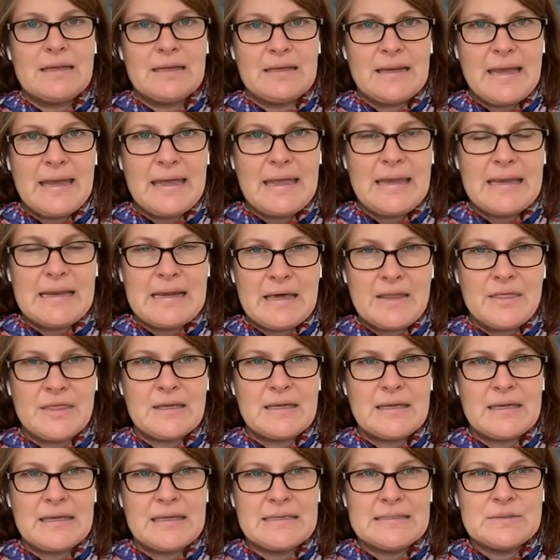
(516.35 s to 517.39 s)
and
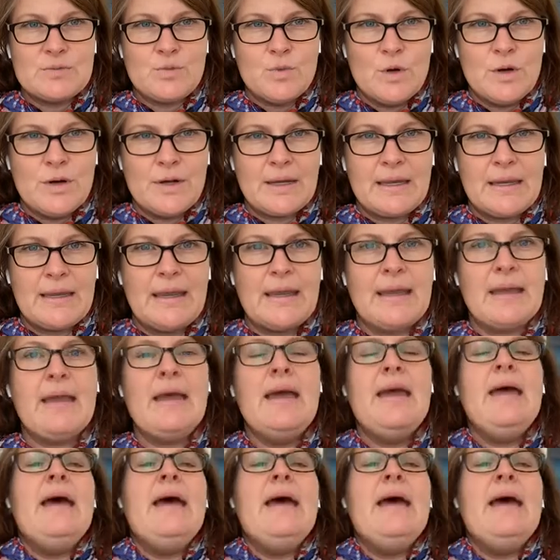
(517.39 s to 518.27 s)
nothing is working.